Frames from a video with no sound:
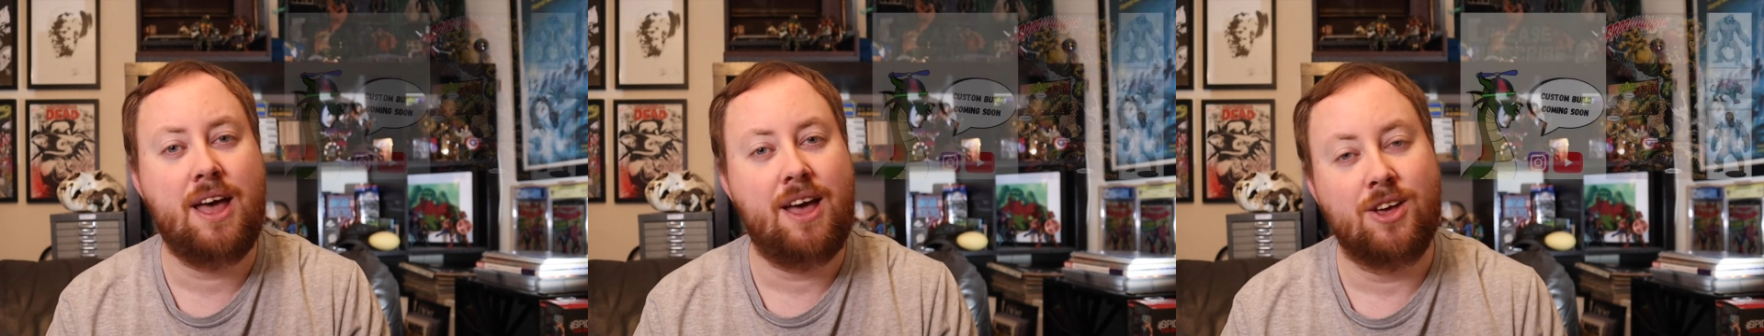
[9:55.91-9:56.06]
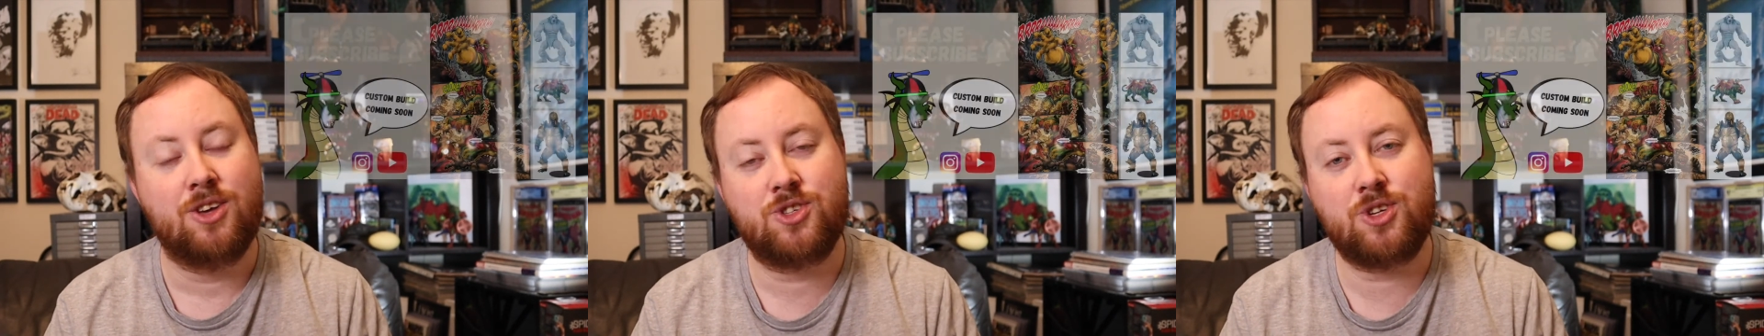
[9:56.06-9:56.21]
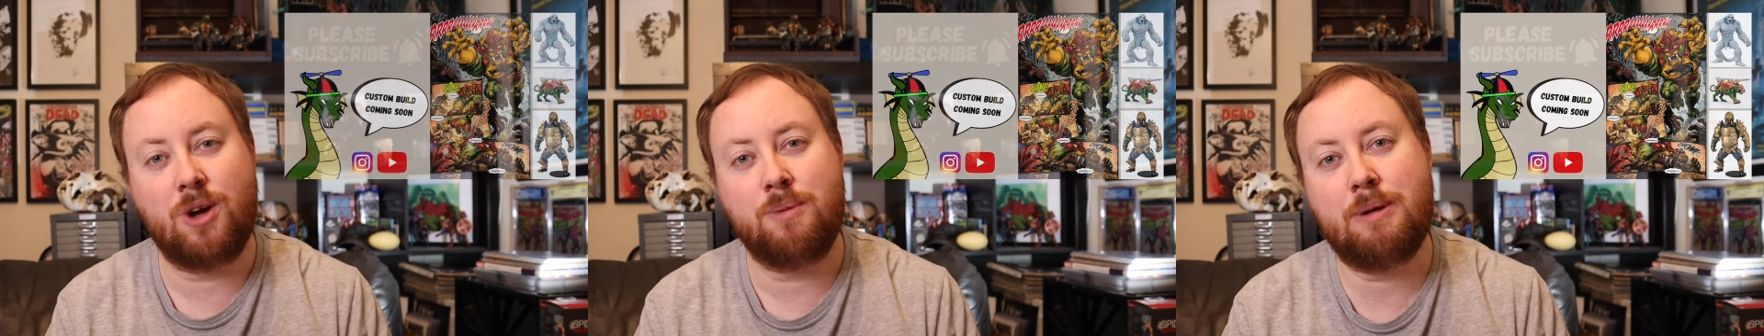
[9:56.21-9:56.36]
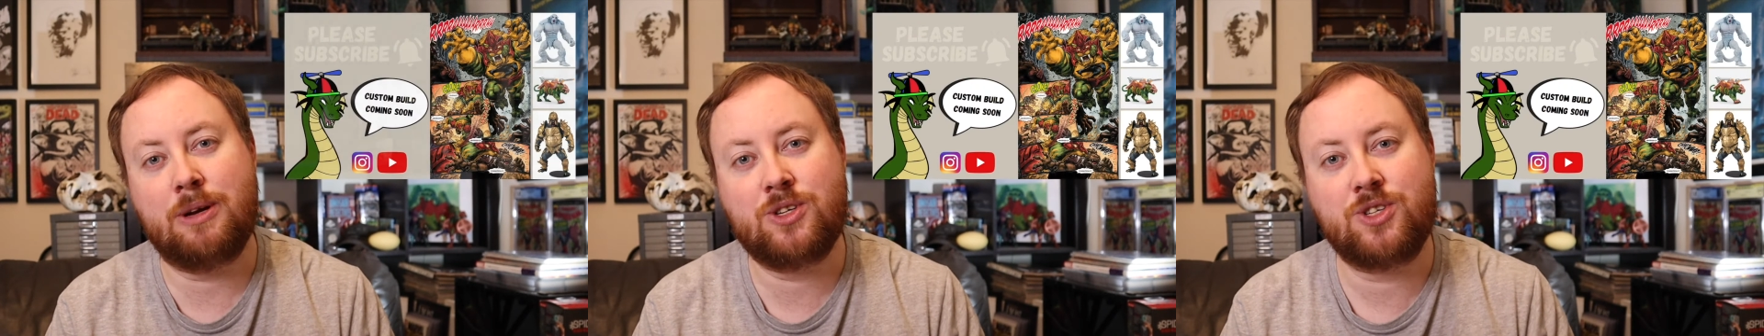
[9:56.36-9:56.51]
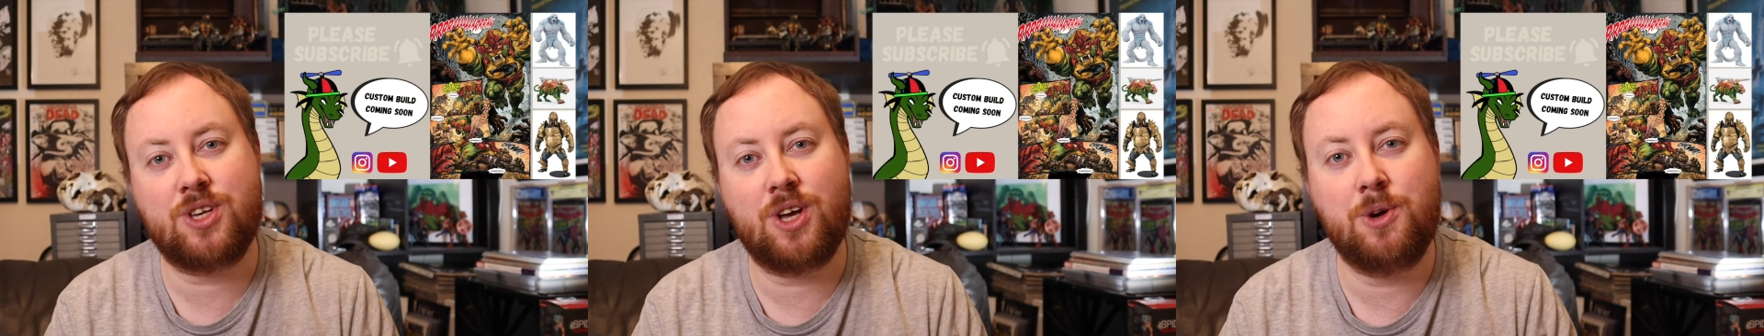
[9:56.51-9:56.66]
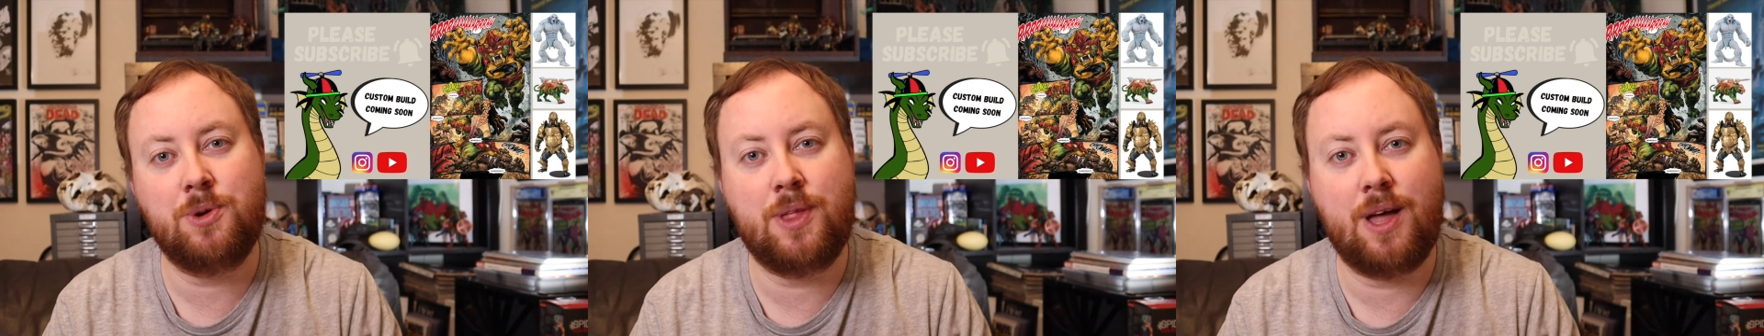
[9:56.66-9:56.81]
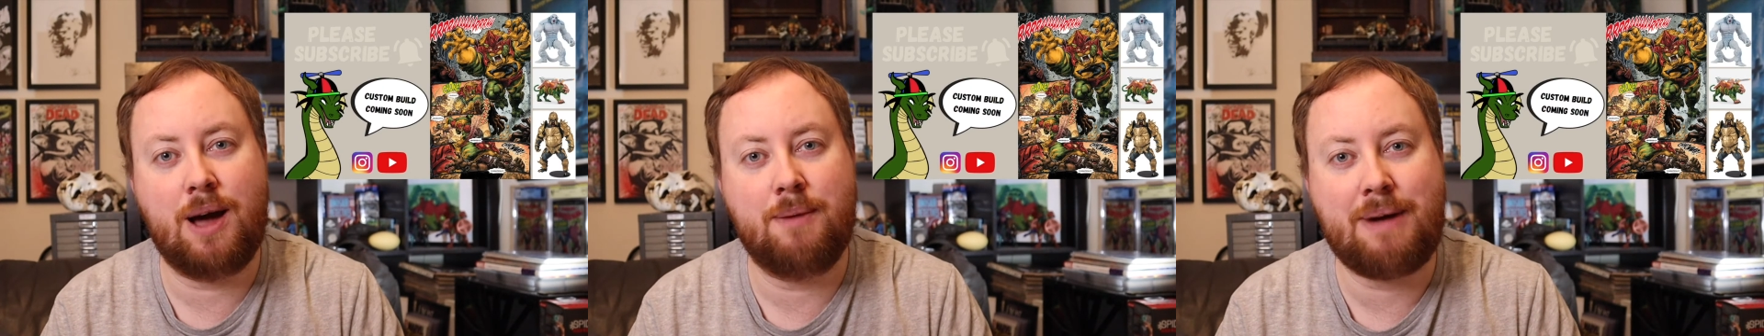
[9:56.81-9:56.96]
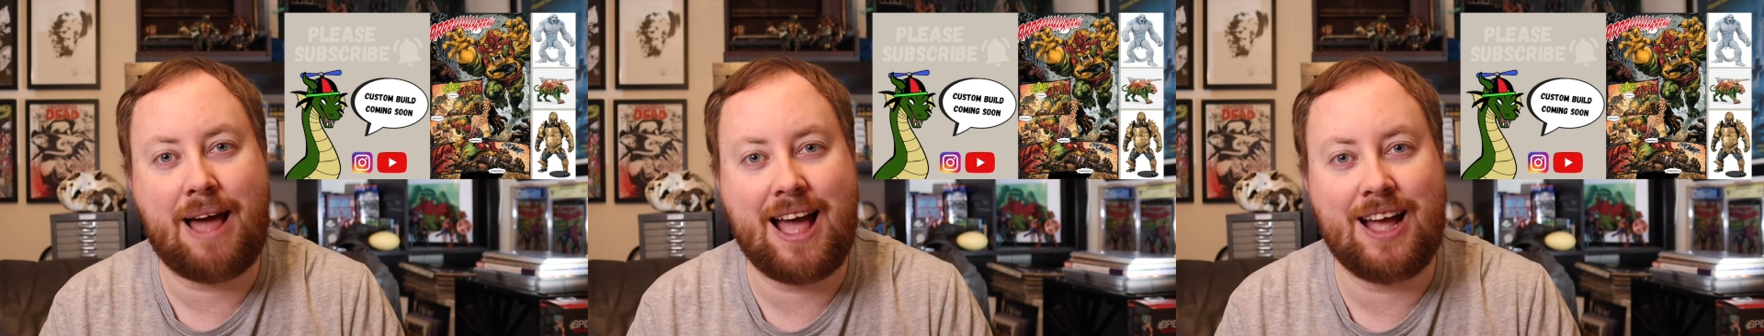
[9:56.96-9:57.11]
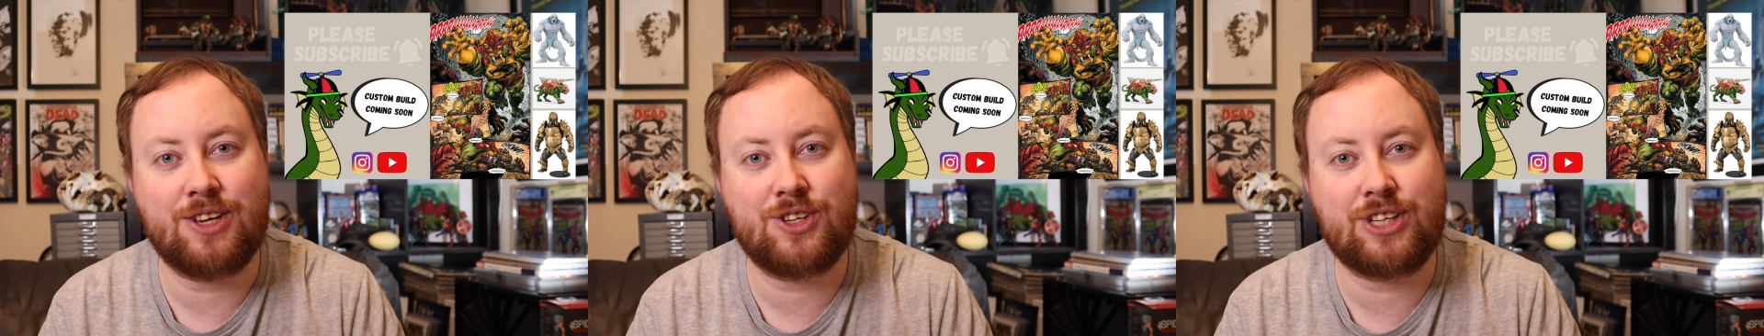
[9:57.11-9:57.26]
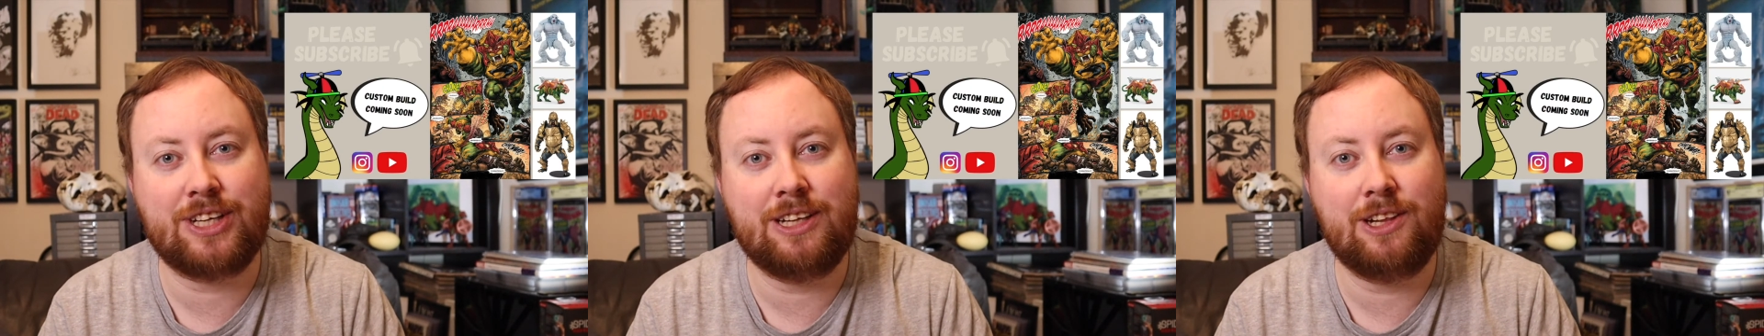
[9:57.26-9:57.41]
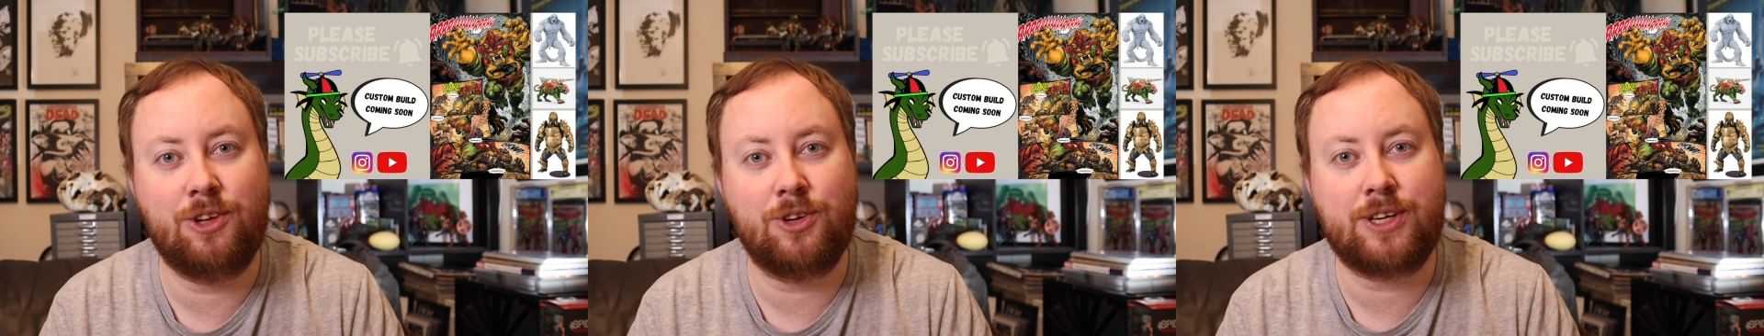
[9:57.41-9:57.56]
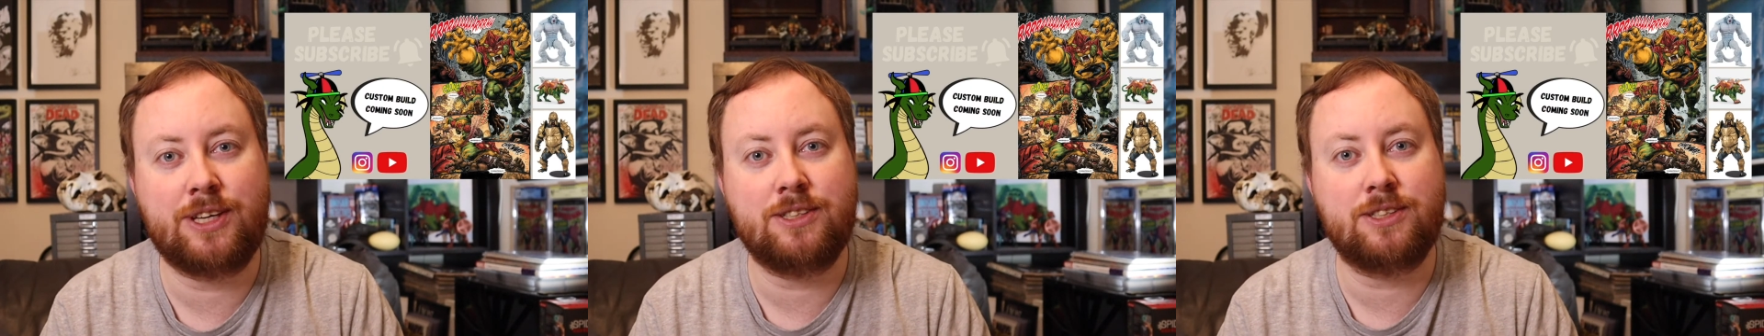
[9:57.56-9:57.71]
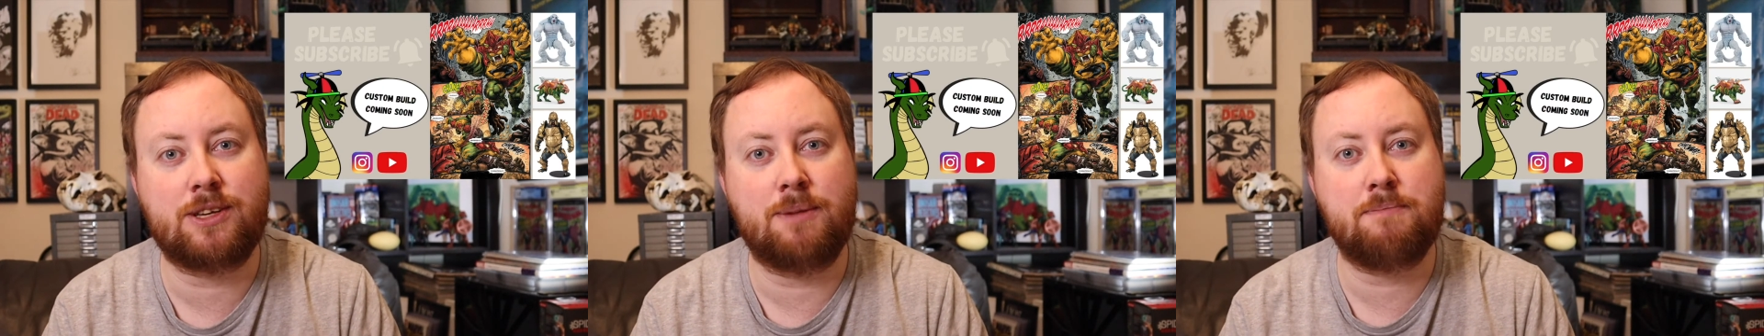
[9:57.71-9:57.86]
so much so that I'm actually
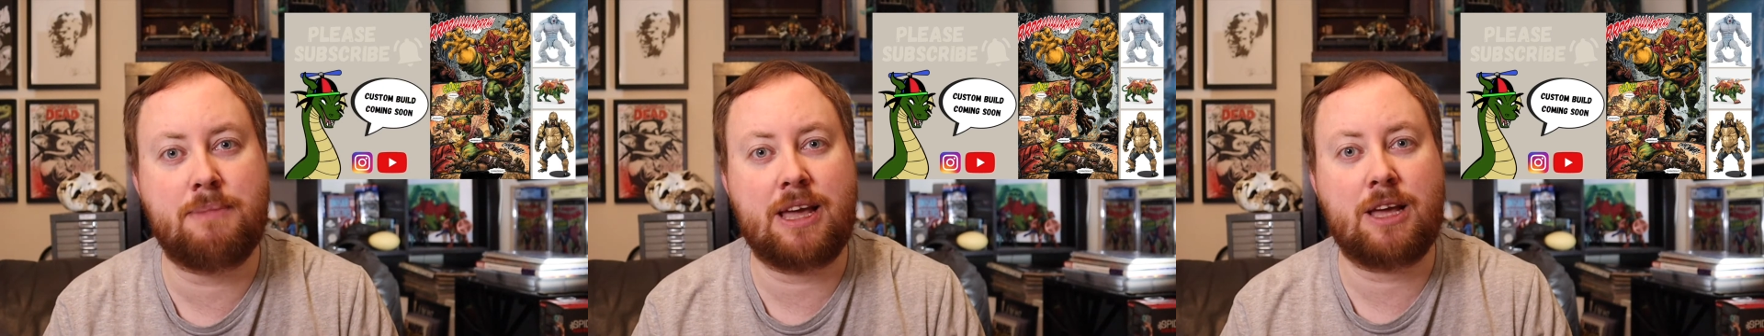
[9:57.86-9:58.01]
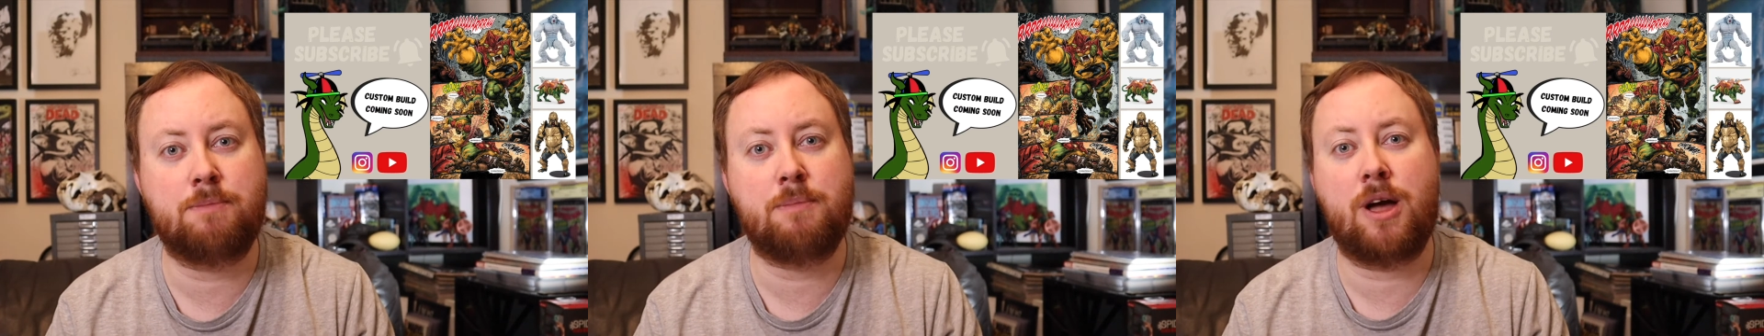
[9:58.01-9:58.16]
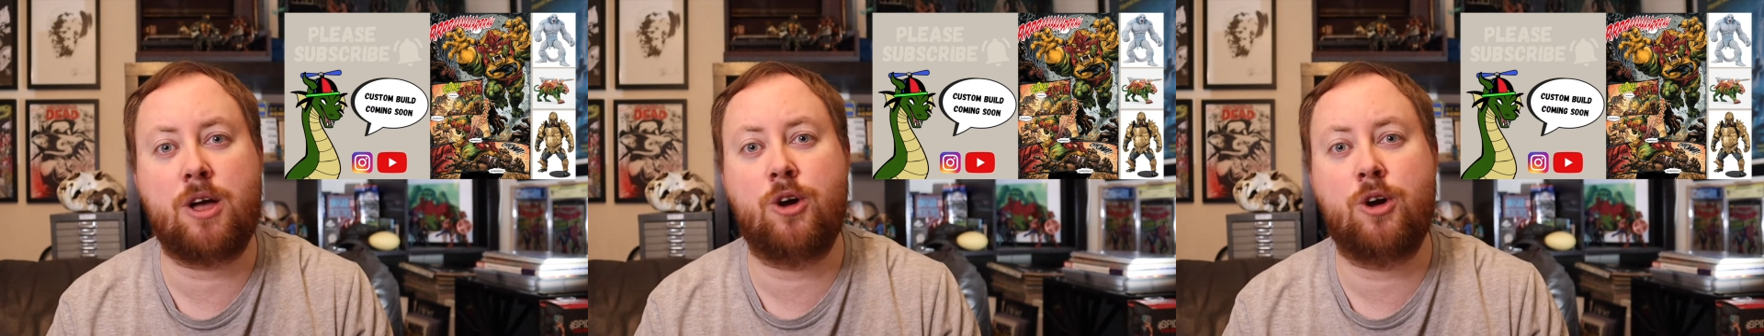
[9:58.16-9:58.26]
looking to make my